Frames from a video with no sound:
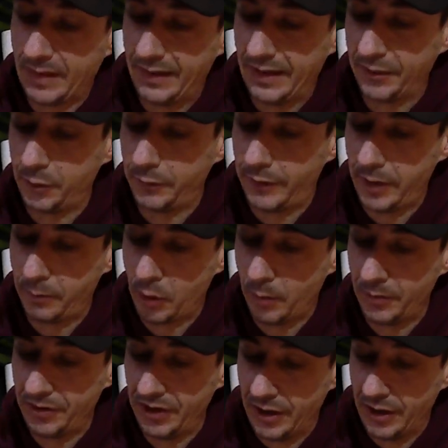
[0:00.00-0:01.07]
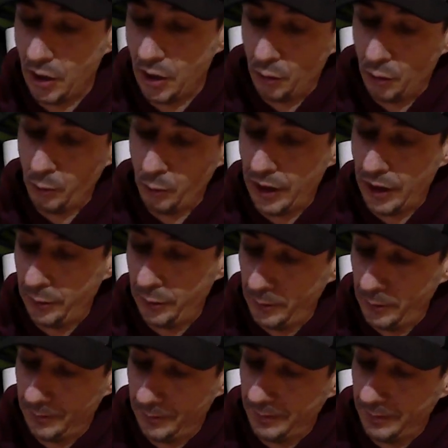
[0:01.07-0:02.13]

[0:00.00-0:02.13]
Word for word: That's not very promising, although